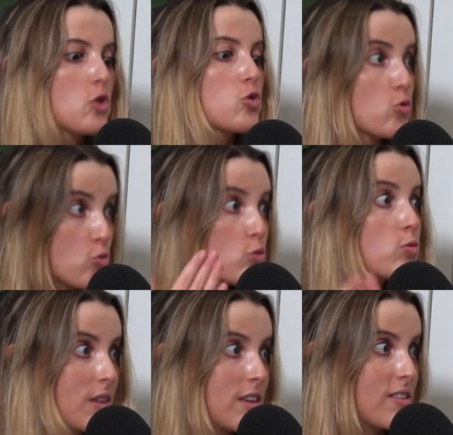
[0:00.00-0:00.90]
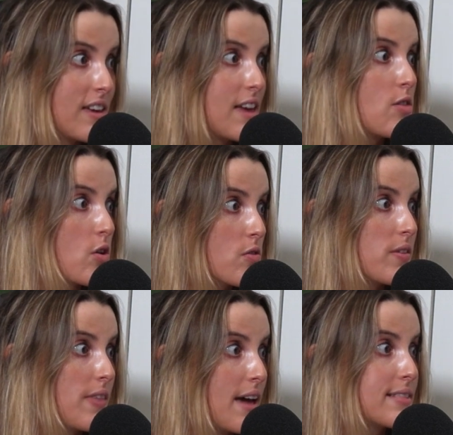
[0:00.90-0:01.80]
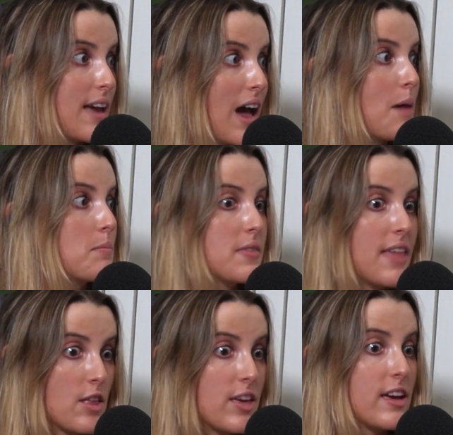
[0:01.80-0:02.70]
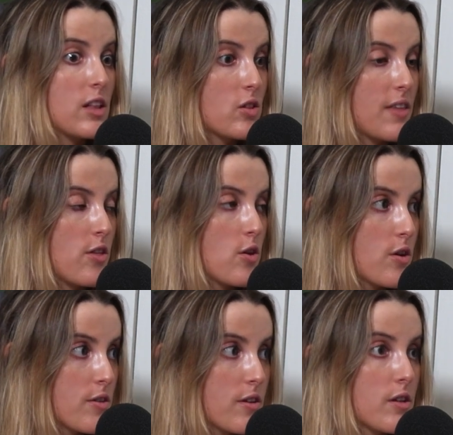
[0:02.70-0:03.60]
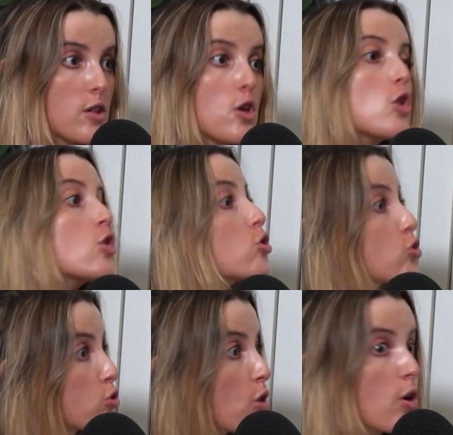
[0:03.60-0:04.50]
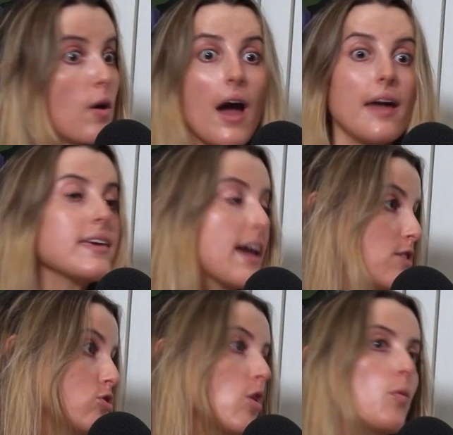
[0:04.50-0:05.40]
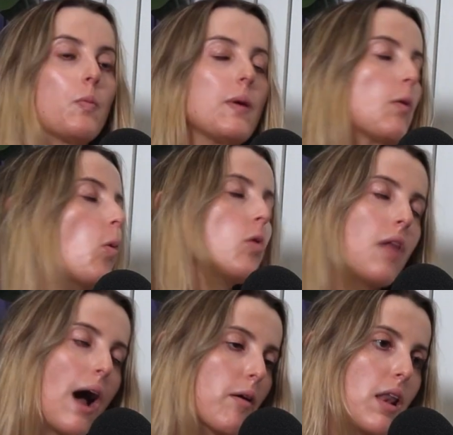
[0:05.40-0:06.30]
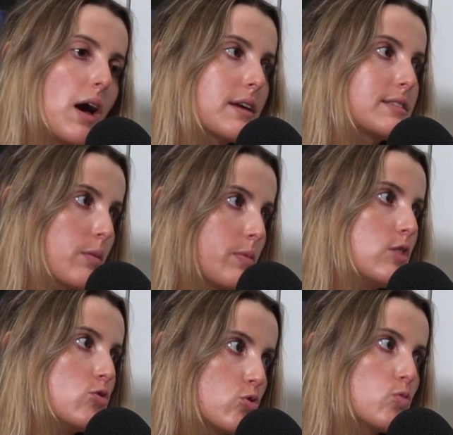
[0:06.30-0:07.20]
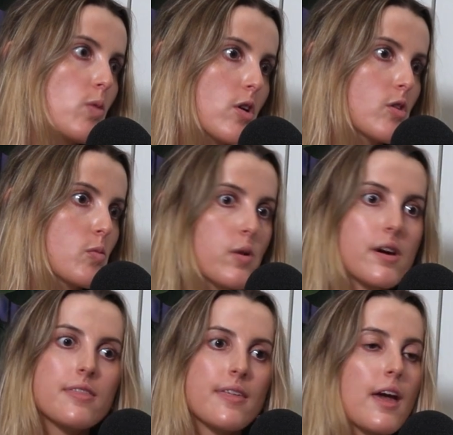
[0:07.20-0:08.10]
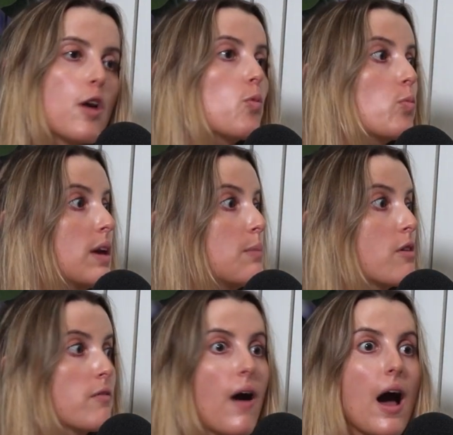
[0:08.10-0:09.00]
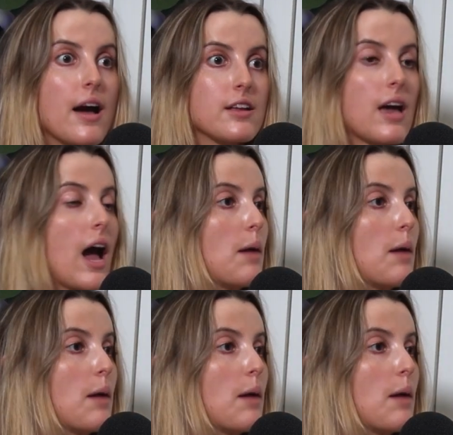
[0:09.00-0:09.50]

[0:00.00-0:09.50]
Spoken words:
you do need to get over that hill or that hurdle. So yes, so with all our clients that we do work with, we provide